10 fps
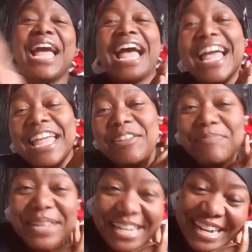I have
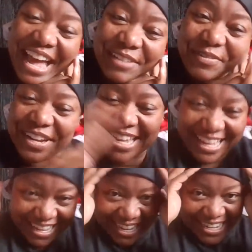been in Africa
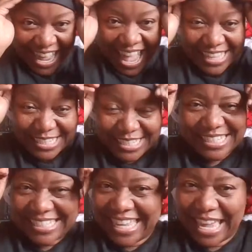and I
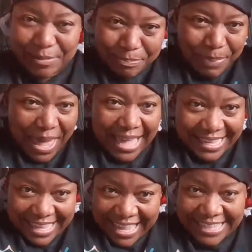just came back
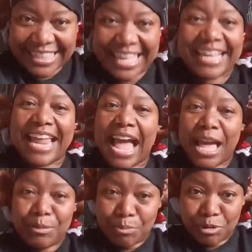and then
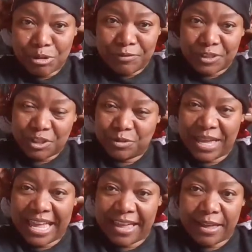I moved to
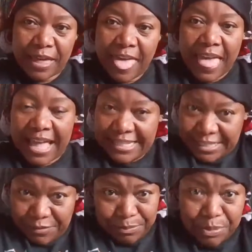a
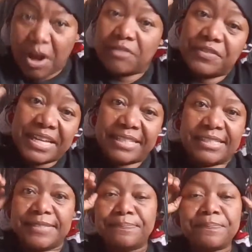different
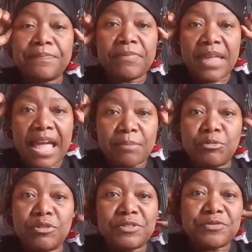province. I
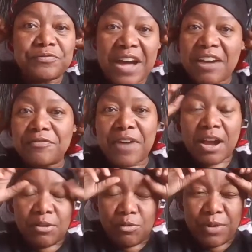moved far,
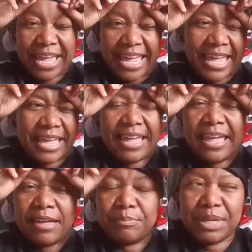far away
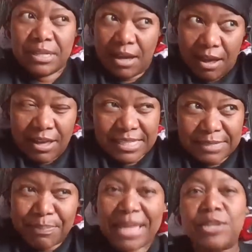because
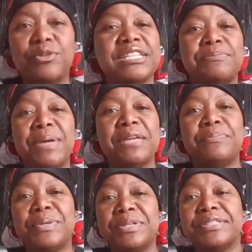my U.S.
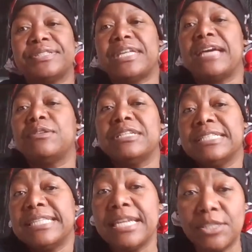papers are going to
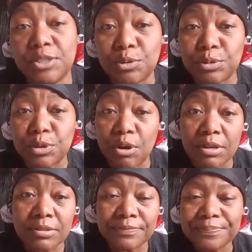take so
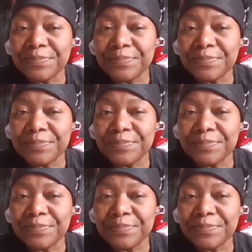long.